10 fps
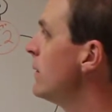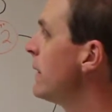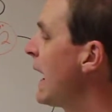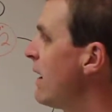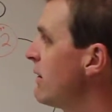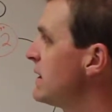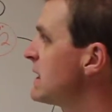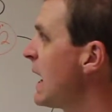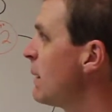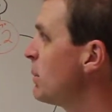How this
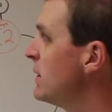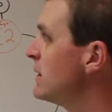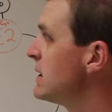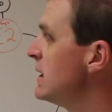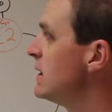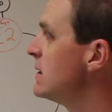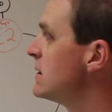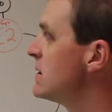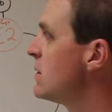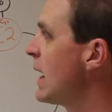happens
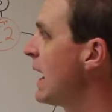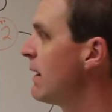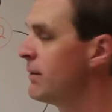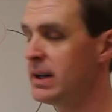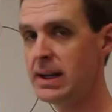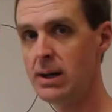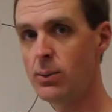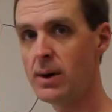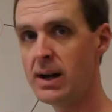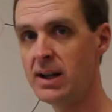is you have an
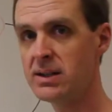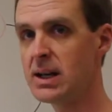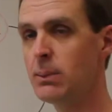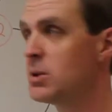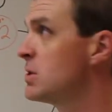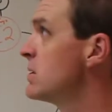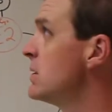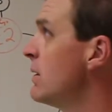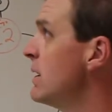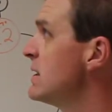E1 enzyme, which is
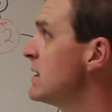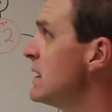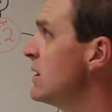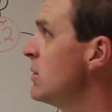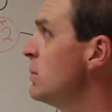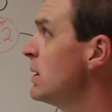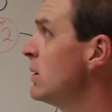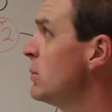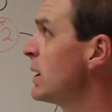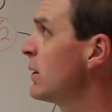known as an
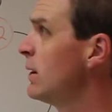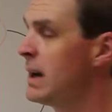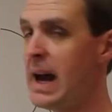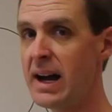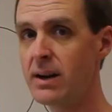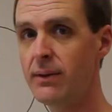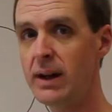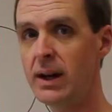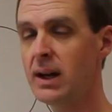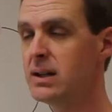ubiquitin
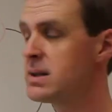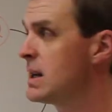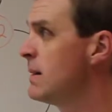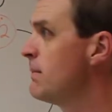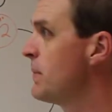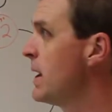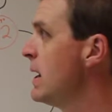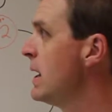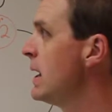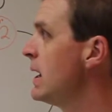activating enzyme,
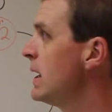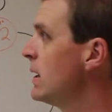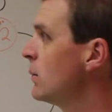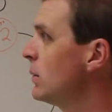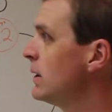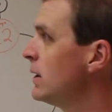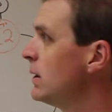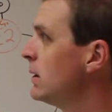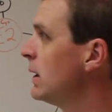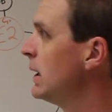it
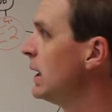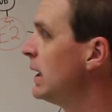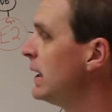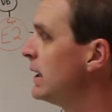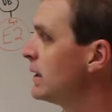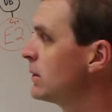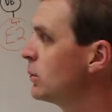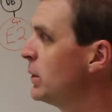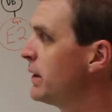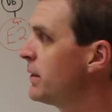will, uh,
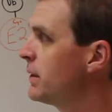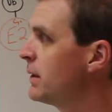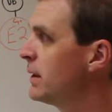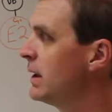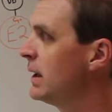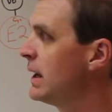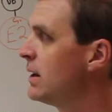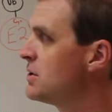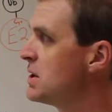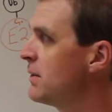with the
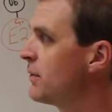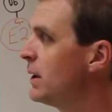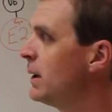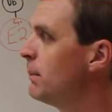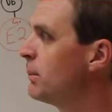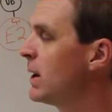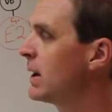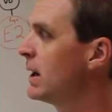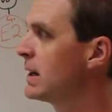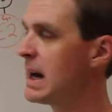energy from
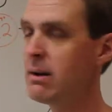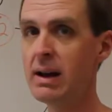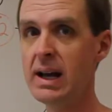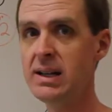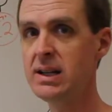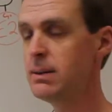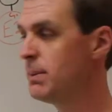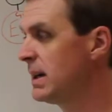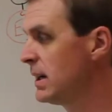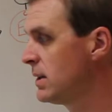breaking down
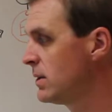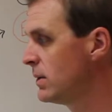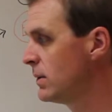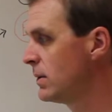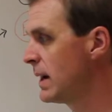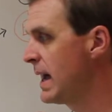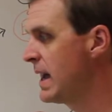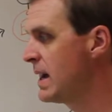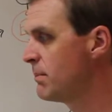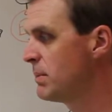ATP to
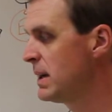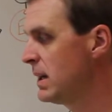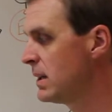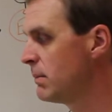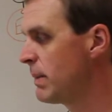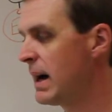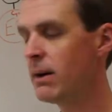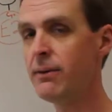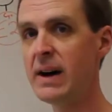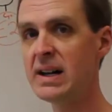AMP and
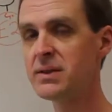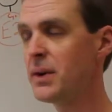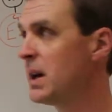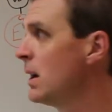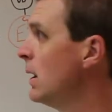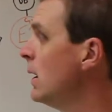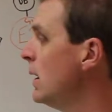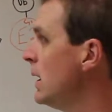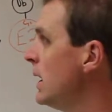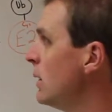pyrophosphate,
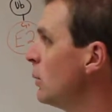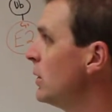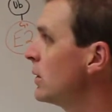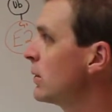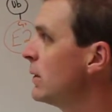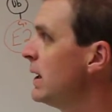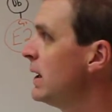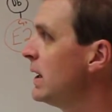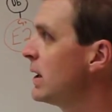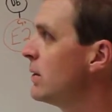it will
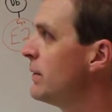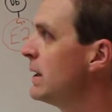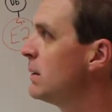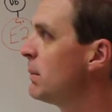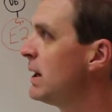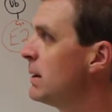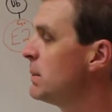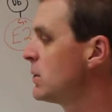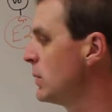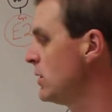create a covalent bond
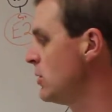between